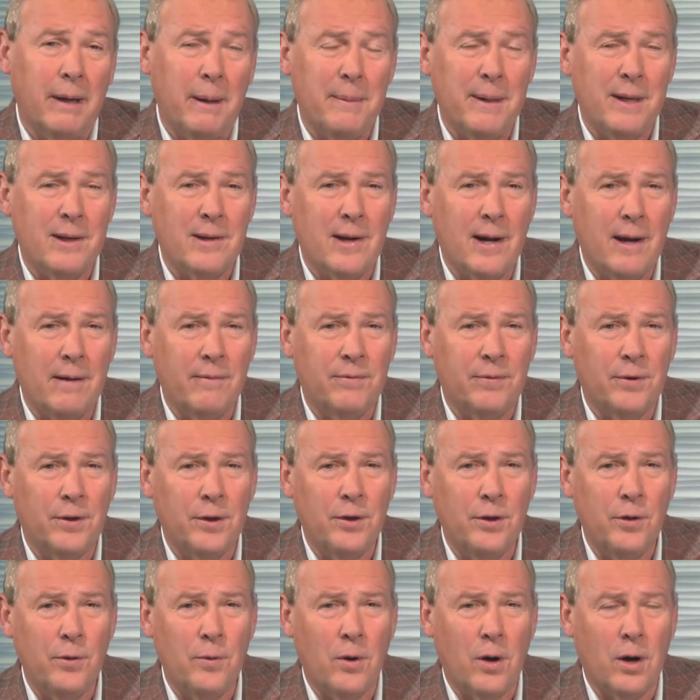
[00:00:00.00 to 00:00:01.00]
Maybe time
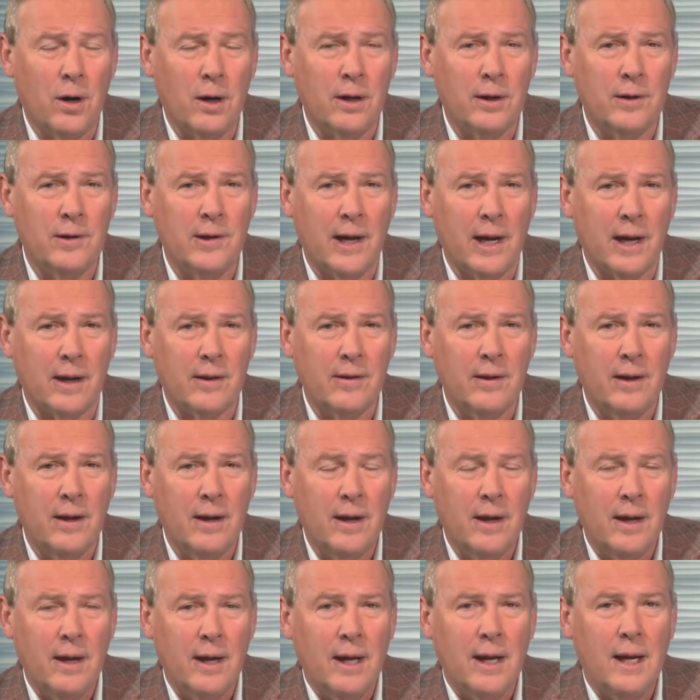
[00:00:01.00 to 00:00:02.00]
for a new architect.
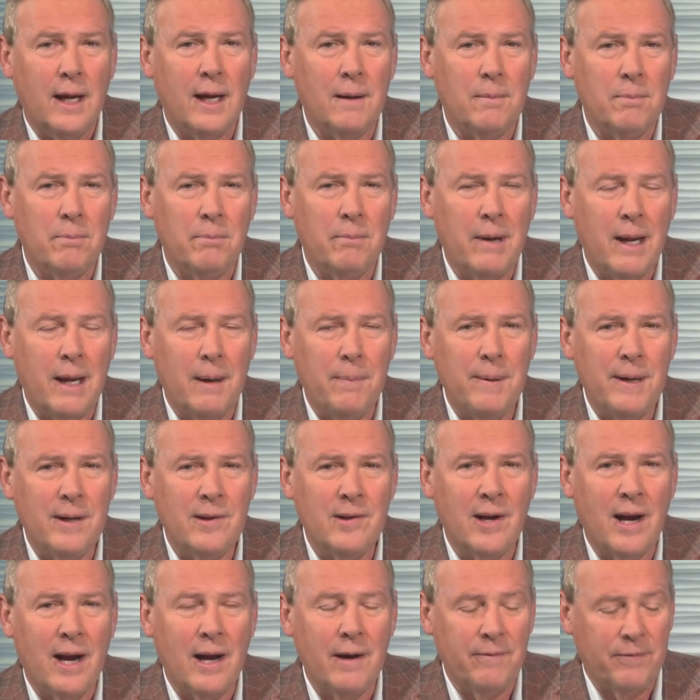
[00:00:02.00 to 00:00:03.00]
It may be
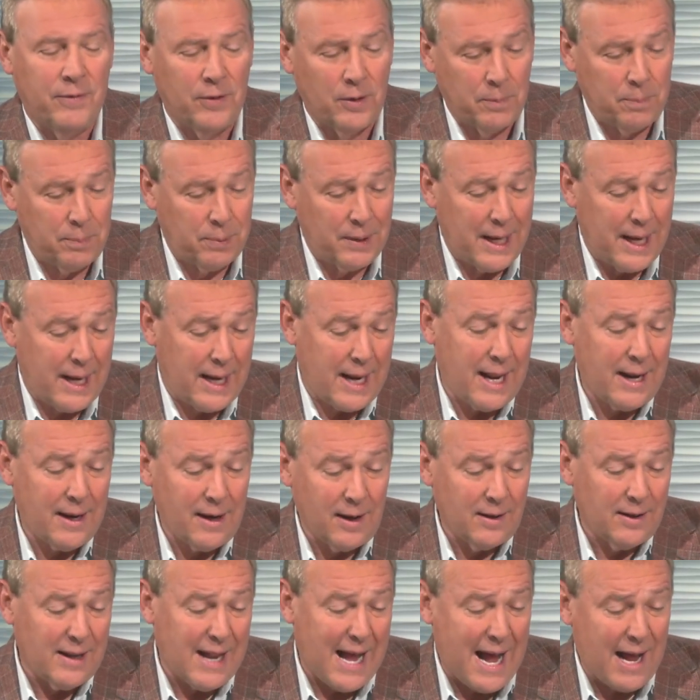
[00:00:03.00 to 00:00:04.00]
time for a plan.
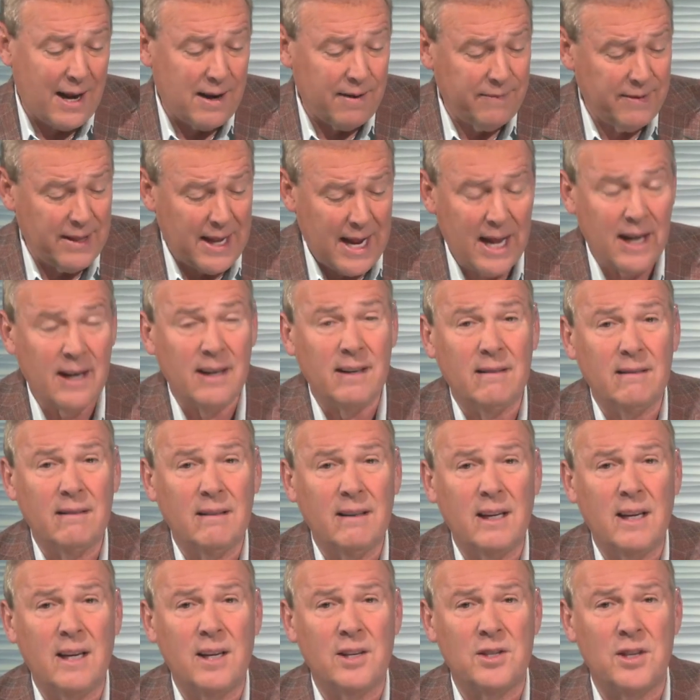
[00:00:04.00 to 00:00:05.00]
And a lot of that
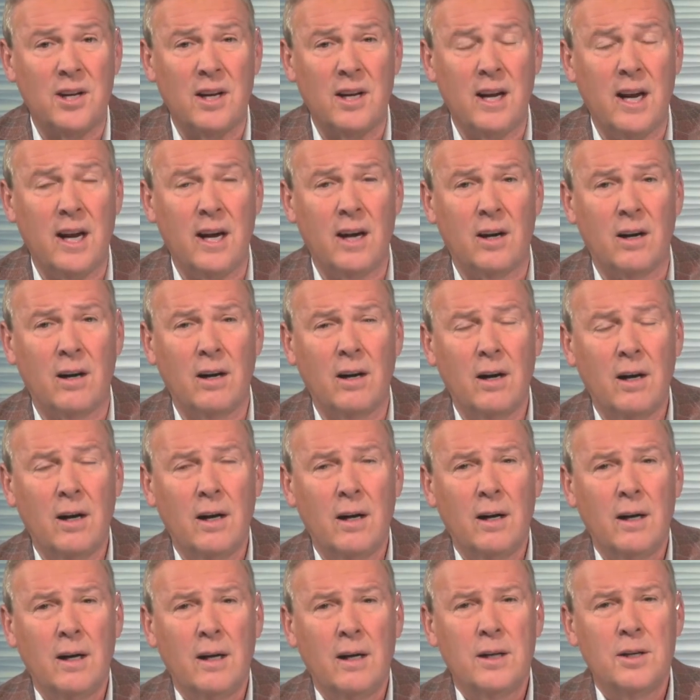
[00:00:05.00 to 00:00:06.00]
is in here.
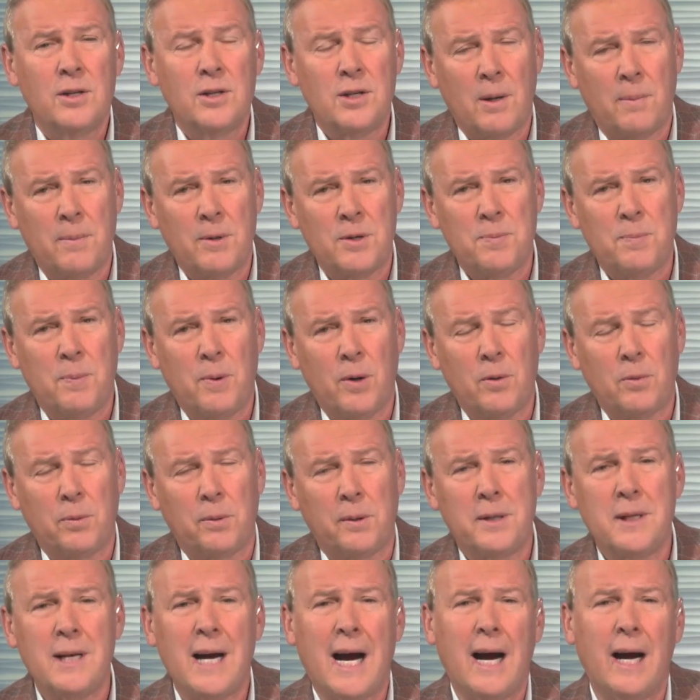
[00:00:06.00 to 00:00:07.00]
Summer's book,
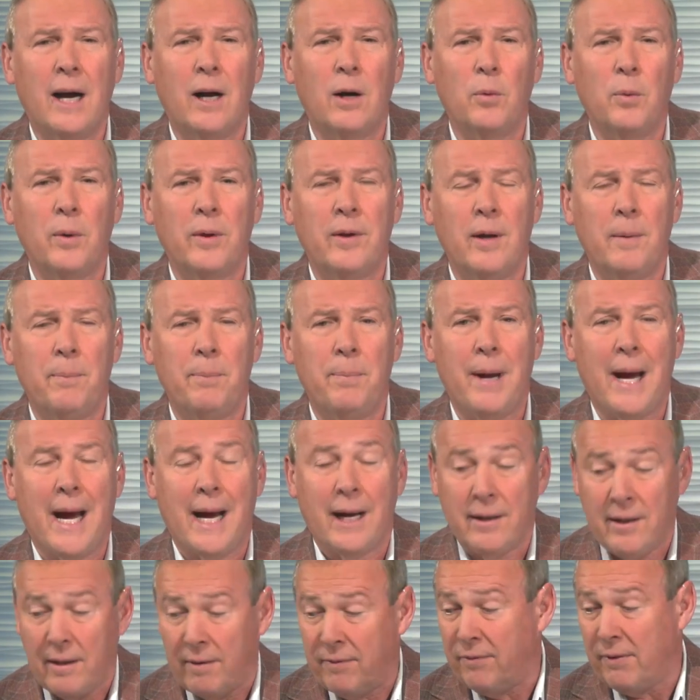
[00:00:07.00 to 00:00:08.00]
Retire with
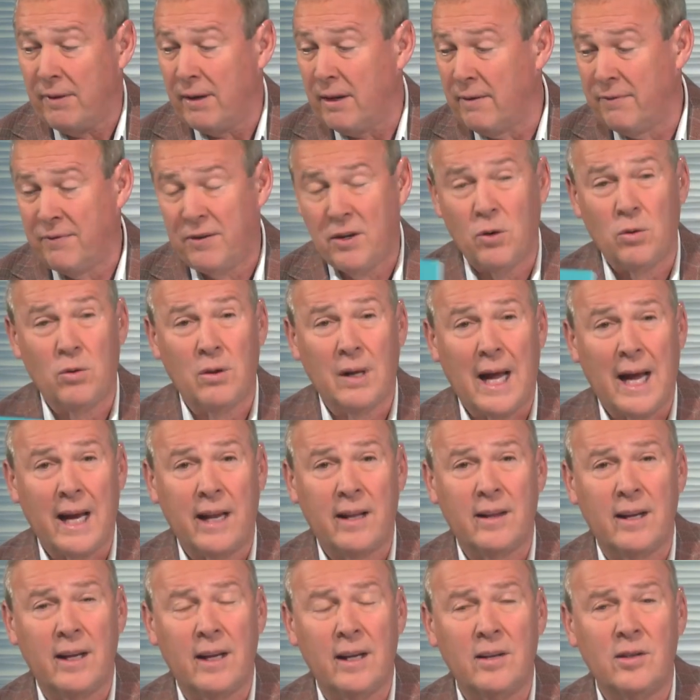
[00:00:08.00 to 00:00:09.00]
Impact. If you'd
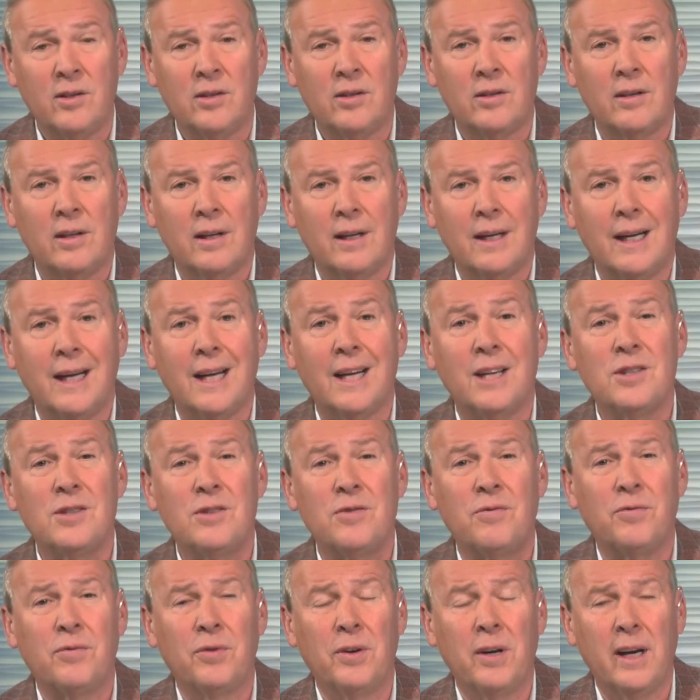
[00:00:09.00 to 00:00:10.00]
like this,
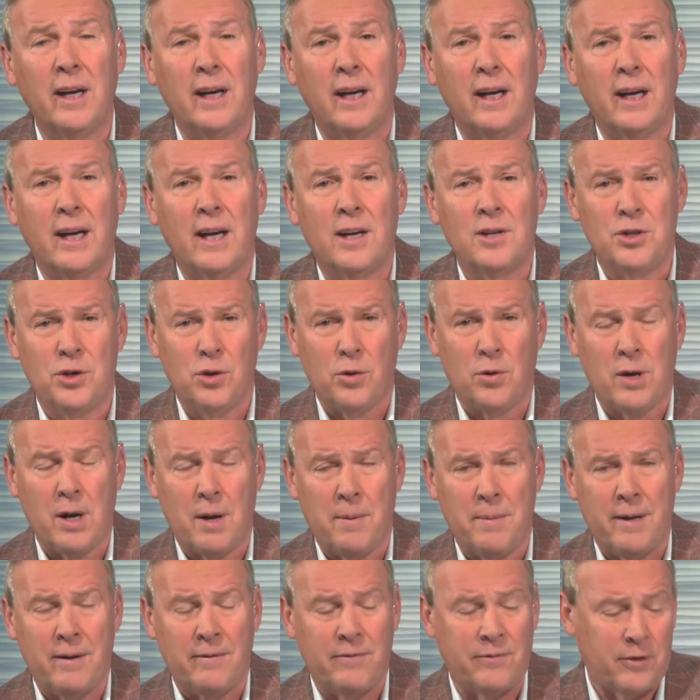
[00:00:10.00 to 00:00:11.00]
it's free as you
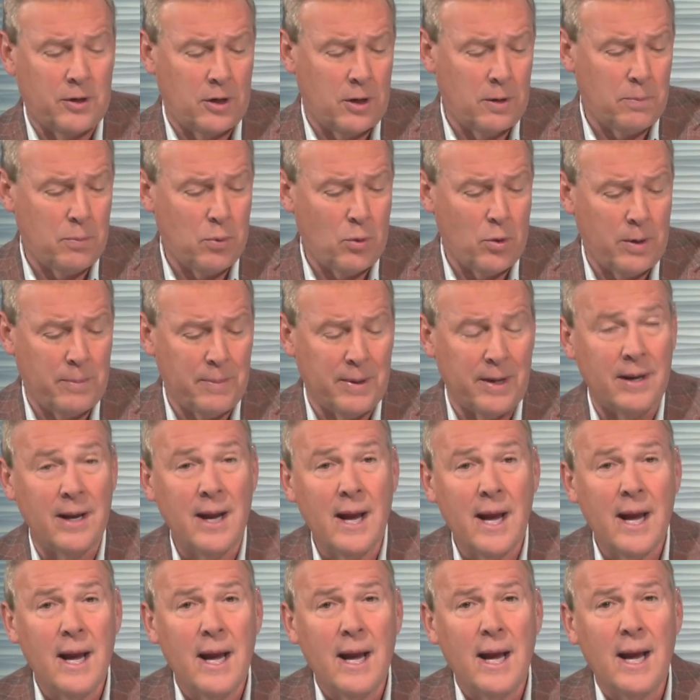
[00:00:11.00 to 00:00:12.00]
come in for an appointment.